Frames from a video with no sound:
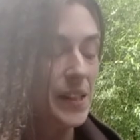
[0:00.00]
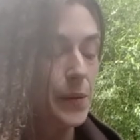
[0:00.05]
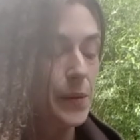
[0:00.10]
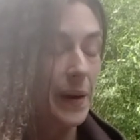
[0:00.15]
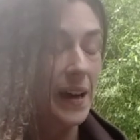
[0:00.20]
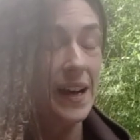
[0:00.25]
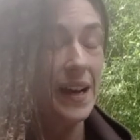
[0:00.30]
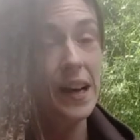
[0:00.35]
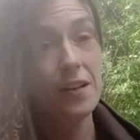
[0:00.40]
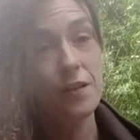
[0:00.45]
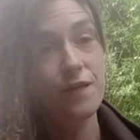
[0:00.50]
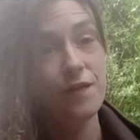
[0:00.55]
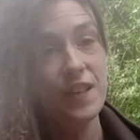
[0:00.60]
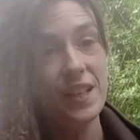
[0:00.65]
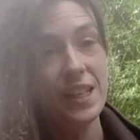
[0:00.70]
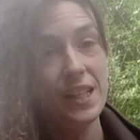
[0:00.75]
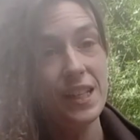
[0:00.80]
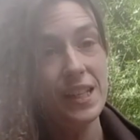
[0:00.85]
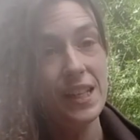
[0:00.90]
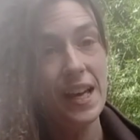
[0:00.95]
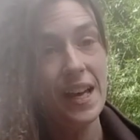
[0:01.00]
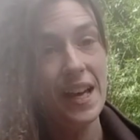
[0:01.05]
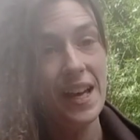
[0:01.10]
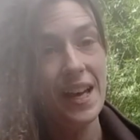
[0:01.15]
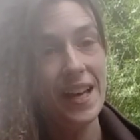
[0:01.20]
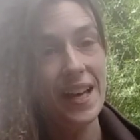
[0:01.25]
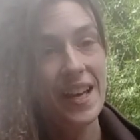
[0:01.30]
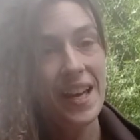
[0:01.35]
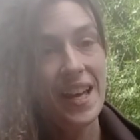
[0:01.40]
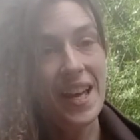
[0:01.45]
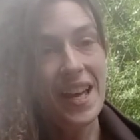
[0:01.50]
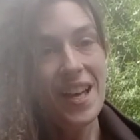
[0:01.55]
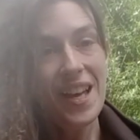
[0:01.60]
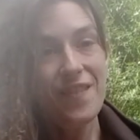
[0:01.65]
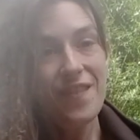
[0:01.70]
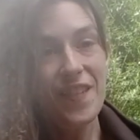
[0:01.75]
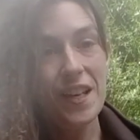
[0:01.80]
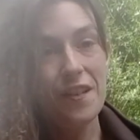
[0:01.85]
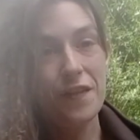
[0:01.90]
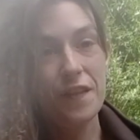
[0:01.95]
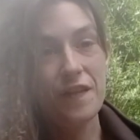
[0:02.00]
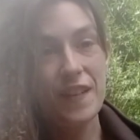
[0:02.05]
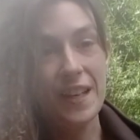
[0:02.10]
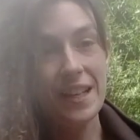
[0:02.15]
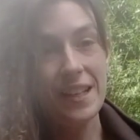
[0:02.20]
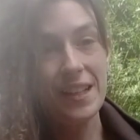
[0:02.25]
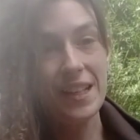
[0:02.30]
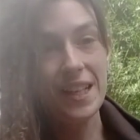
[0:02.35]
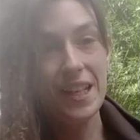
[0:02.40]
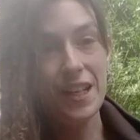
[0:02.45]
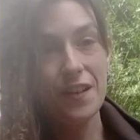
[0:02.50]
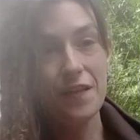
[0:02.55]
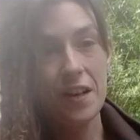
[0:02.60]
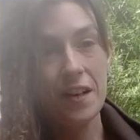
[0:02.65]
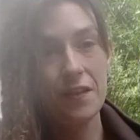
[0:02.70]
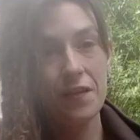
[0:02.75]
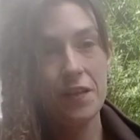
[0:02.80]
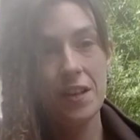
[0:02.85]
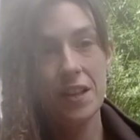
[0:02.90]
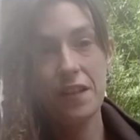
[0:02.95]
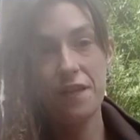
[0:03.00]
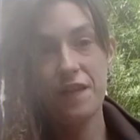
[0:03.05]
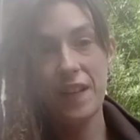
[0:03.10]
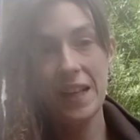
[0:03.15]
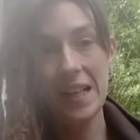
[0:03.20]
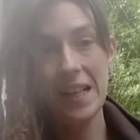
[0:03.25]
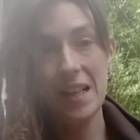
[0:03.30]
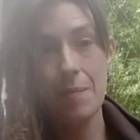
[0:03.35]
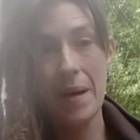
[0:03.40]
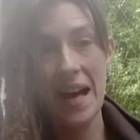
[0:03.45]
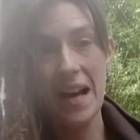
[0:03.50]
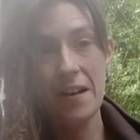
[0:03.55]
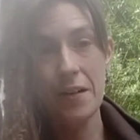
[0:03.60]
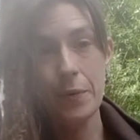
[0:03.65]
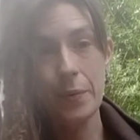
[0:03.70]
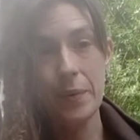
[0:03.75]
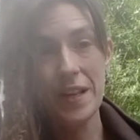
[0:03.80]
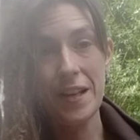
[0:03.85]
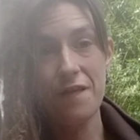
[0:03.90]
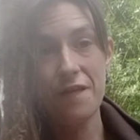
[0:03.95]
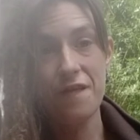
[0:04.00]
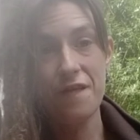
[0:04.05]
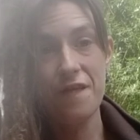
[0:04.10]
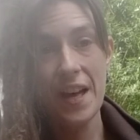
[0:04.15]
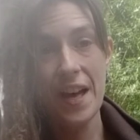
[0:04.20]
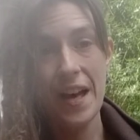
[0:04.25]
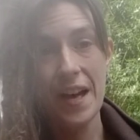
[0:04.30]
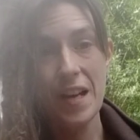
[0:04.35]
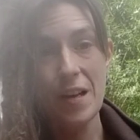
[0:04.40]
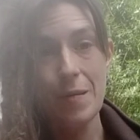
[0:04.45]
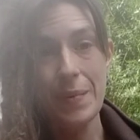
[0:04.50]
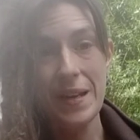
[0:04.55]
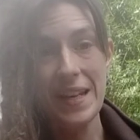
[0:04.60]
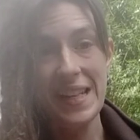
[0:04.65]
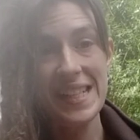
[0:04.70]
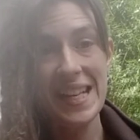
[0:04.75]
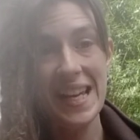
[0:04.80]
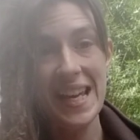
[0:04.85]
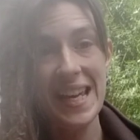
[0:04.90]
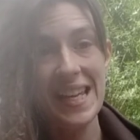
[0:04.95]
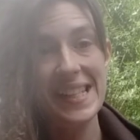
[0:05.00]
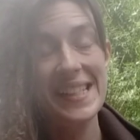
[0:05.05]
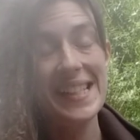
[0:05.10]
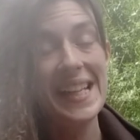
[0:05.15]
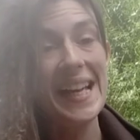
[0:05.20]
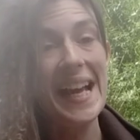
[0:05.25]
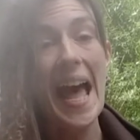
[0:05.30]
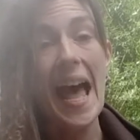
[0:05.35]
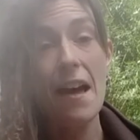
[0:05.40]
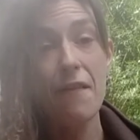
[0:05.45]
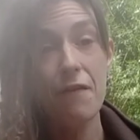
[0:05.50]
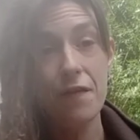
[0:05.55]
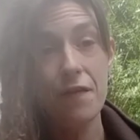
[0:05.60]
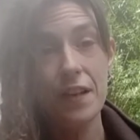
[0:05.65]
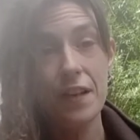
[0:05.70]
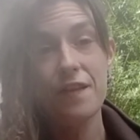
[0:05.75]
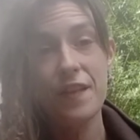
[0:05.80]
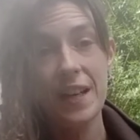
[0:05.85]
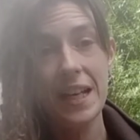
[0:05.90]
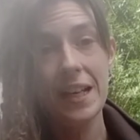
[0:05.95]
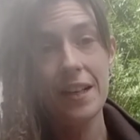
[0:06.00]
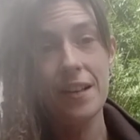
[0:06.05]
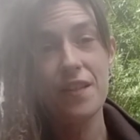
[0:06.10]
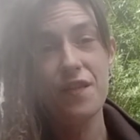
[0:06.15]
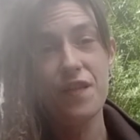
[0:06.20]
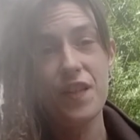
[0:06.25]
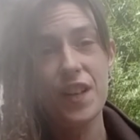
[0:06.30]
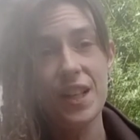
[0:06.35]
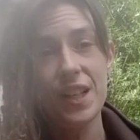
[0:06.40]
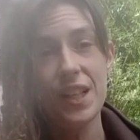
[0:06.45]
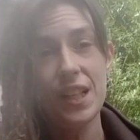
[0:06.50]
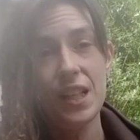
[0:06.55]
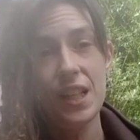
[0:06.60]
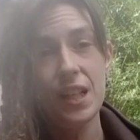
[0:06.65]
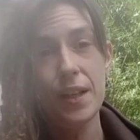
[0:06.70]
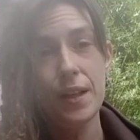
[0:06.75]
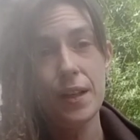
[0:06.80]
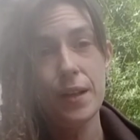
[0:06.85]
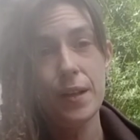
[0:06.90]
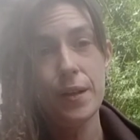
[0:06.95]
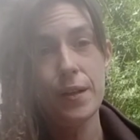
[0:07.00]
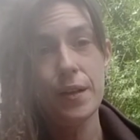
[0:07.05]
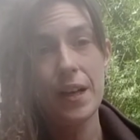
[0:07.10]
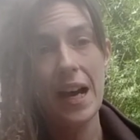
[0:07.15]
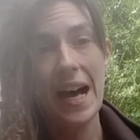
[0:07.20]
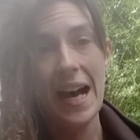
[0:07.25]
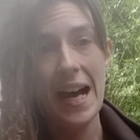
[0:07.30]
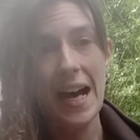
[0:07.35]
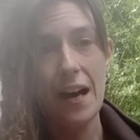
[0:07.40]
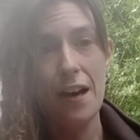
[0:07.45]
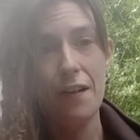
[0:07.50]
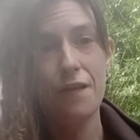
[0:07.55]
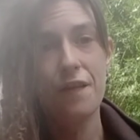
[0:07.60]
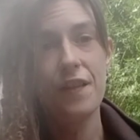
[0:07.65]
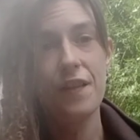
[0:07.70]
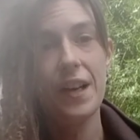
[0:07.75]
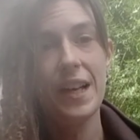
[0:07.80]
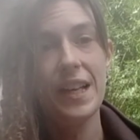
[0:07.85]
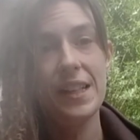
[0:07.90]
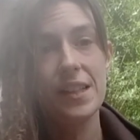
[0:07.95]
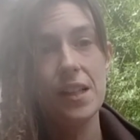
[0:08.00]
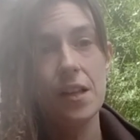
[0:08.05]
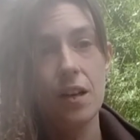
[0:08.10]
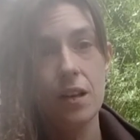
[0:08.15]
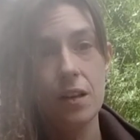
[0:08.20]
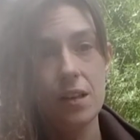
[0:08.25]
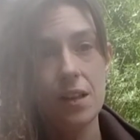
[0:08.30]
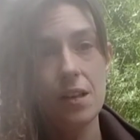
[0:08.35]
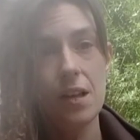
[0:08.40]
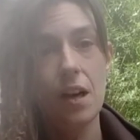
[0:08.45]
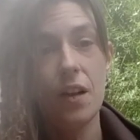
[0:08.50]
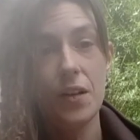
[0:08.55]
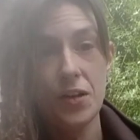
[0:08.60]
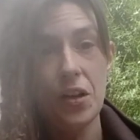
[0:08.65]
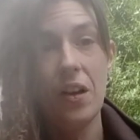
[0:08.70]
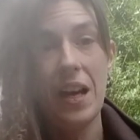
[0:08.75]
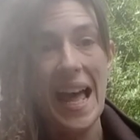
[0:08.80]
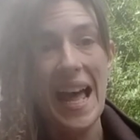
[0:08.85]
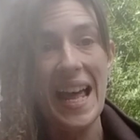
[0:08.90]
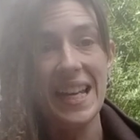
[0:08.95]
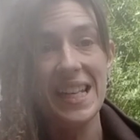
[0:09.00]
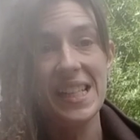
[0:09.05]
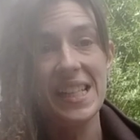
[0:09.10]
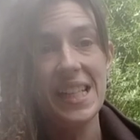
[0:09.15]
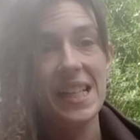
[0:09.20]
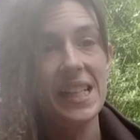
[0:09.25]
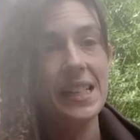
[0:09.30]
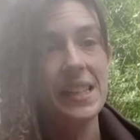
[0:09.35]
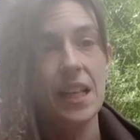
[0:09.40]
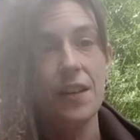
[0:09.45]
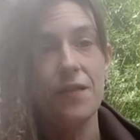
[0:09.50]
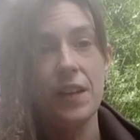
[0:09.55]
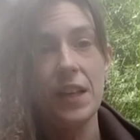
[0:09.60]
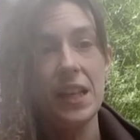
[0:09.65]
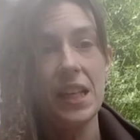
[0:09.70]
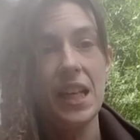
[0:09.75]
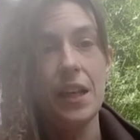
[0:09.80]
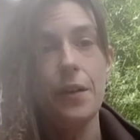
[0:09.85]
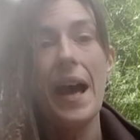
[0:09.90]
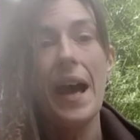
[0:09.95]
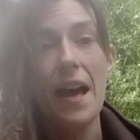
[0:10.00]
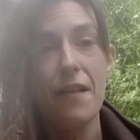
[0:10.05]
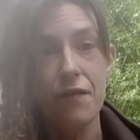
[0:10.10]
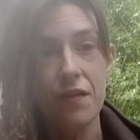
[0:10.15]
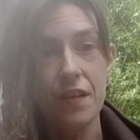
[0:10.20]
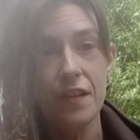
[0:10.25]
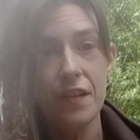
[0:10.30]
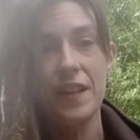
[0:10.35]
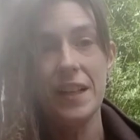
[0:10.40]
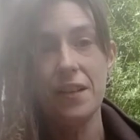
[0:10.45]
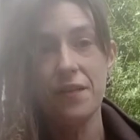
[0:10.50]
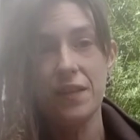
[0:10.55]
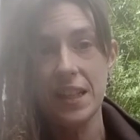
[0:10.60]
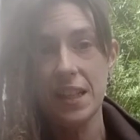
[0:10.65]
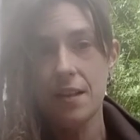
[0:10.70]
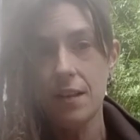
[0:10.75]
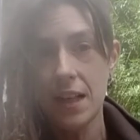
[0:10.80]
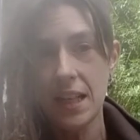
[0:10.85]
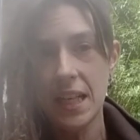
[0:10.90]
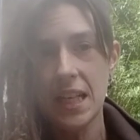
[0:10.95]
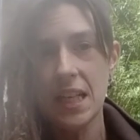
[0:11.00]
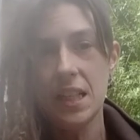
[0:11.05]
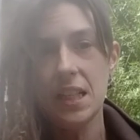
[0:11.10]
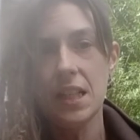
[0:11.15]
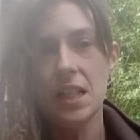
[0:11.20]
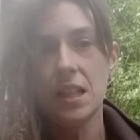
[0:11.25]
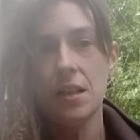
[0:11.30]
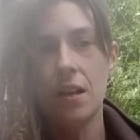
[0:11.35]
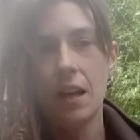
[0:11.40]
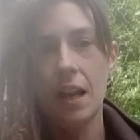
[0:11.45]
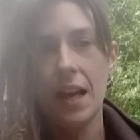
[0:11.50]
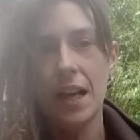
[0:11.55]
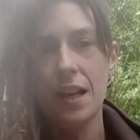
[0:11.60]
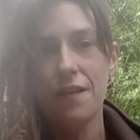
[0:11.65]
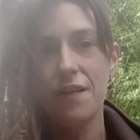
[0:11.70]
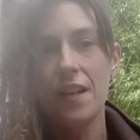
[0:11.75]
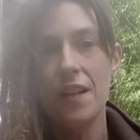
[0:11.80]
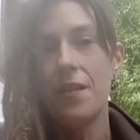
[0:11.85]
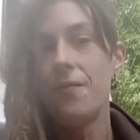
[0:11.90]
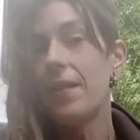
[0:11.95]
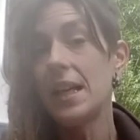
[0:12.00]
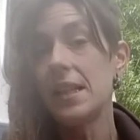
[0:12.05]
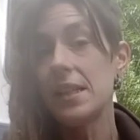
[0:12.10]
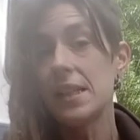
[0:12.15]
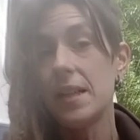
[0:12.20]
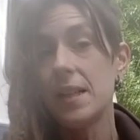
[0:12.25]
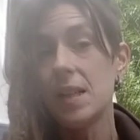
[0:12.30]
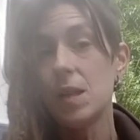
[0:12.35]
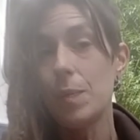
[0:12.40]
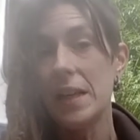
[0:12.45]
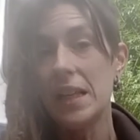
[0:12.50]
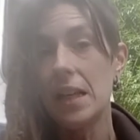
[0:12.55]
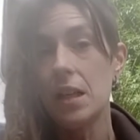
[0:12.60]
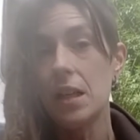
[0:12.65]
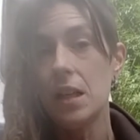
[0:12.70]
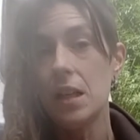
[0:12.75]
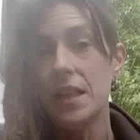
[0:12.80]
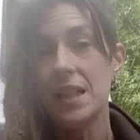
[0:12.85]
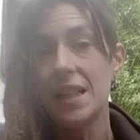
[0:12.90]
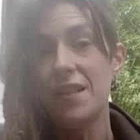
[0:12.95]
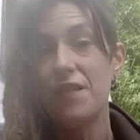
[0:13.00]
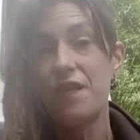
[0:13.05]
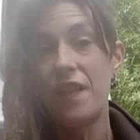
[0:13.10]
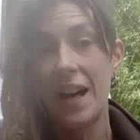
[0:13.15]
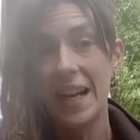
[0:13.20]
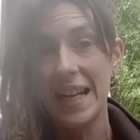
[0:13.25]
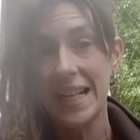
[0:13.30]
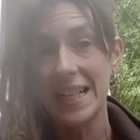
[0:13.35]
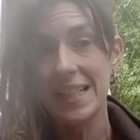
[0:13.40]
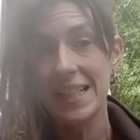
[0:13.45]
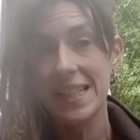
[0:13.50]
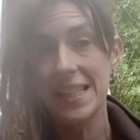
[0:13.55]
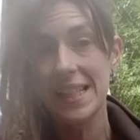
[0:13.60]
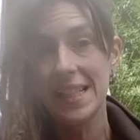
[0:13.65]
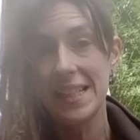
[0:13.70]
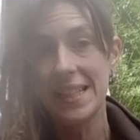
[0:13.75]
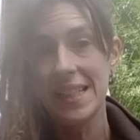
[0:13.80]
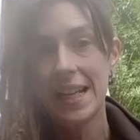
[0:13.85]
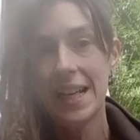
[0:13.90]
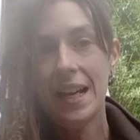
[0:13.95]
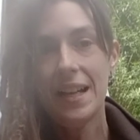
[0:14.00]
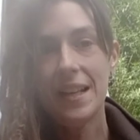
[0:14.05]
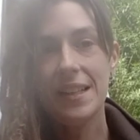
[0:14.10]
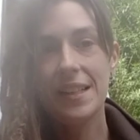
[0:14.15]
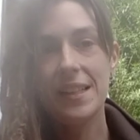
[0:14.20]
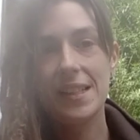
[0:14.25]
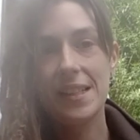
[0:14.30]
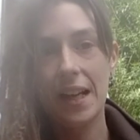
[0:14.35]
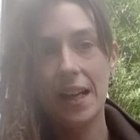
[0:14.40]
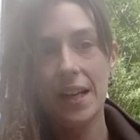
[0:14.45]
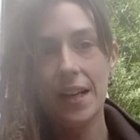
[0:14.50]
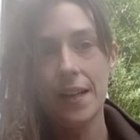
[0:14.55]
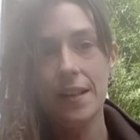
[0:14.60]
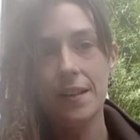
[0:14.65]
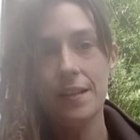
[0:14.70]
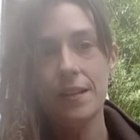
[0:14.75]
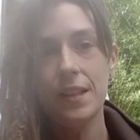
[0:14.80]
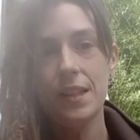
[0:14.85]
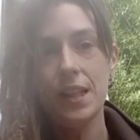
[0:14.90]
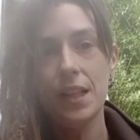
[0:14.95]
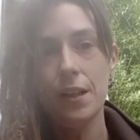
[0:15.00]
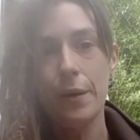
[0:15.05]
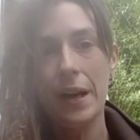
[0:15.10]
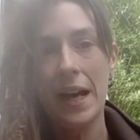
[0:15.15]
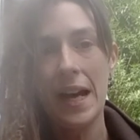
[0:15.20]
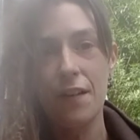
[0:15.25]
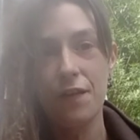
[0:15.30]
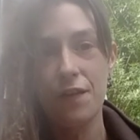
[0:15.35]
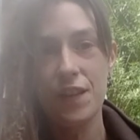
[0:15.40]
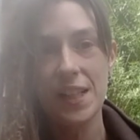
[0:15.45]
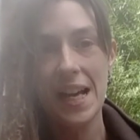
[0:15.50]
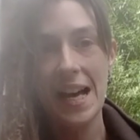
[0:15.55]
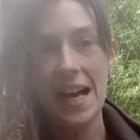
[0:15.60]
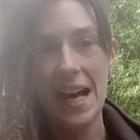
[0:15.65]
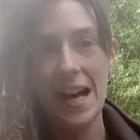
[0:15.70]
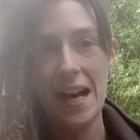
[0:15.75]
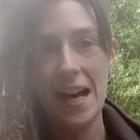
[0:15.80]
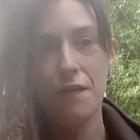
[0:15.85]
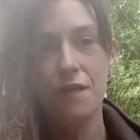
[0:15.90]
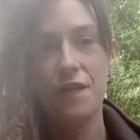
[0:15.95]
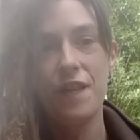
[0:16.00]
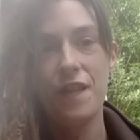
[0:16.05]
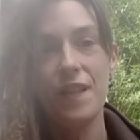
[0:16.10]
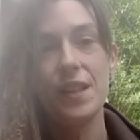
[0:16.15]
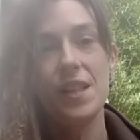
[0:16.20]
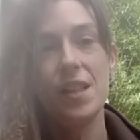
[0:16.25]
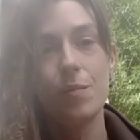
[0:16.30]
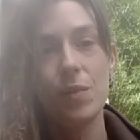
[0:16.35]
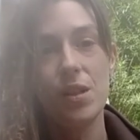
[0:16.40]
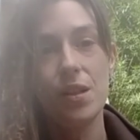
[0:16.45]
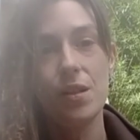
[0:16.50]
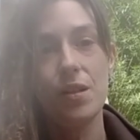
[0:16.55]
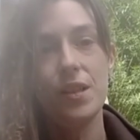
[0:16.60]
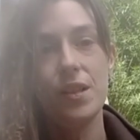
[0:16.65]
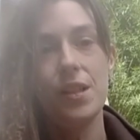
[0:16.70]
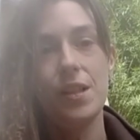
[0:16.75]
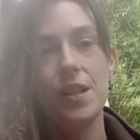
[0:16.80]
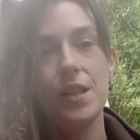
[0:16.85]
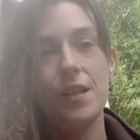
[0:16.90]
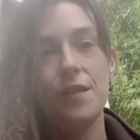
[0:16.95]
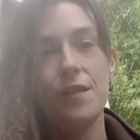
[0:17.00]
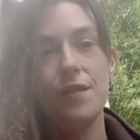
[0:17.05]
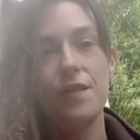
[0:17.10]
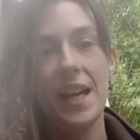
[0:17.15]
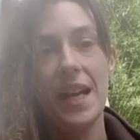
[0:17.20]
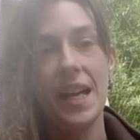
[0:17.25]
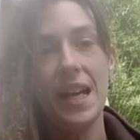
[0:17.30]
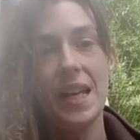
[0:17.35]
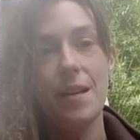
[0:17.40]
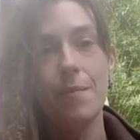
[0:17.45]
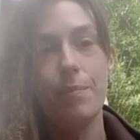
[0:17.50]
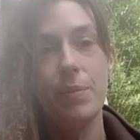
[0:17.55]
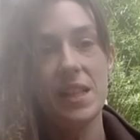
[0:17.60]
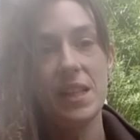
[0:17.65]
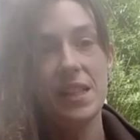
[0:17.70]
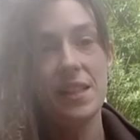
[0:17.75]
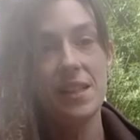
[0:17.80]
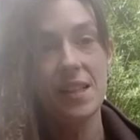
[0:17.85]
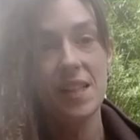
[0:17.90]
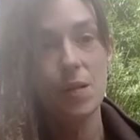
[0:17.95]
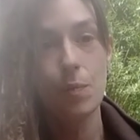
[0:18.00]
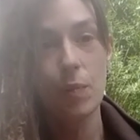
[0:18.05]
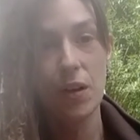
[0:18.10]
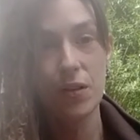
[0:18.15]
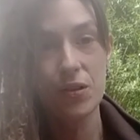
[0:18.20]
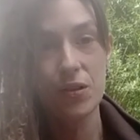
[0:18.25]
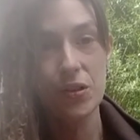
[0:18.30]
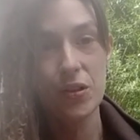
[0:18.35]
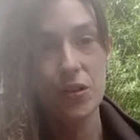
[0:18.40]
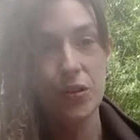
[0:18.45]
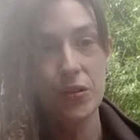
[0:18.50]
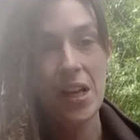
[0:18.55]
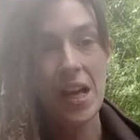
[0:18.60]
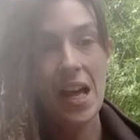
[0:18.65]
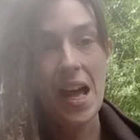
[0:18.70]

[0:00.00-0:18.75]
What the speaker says: well, the other thing you've kind of got to think about with OPD, it's like everything that you have is got on your land is giving you everything that you need in your life, and that is going to be including finances. So you have to have some sort of a business model.